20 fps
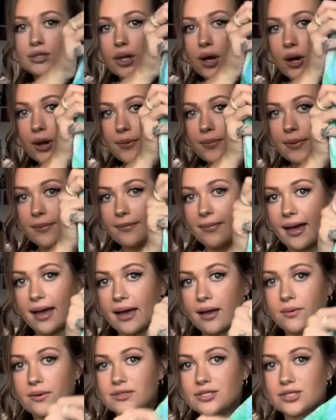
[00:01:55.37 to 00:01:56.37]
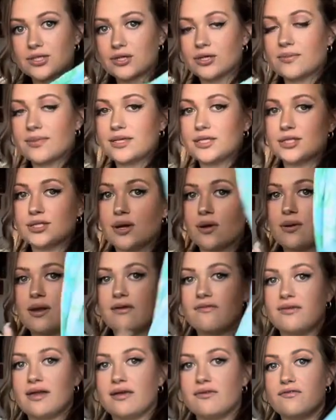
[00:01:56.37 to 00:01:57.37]
open back, which is going to be so
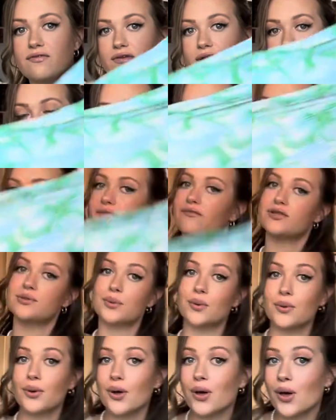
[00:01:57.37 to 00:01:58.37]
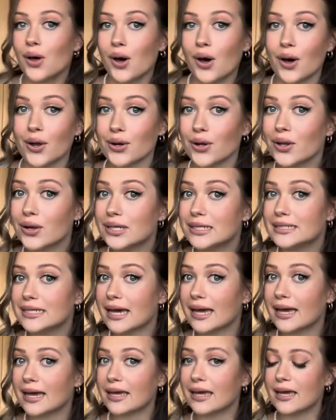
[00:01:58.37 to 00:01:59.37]
lovely and flowy and comfortable on
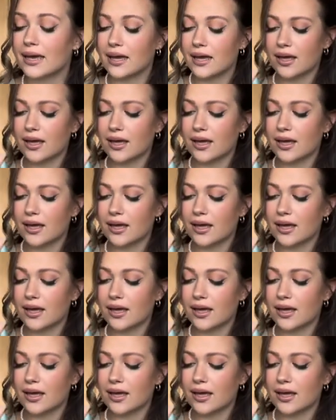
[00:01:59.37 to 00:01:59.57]
holiday.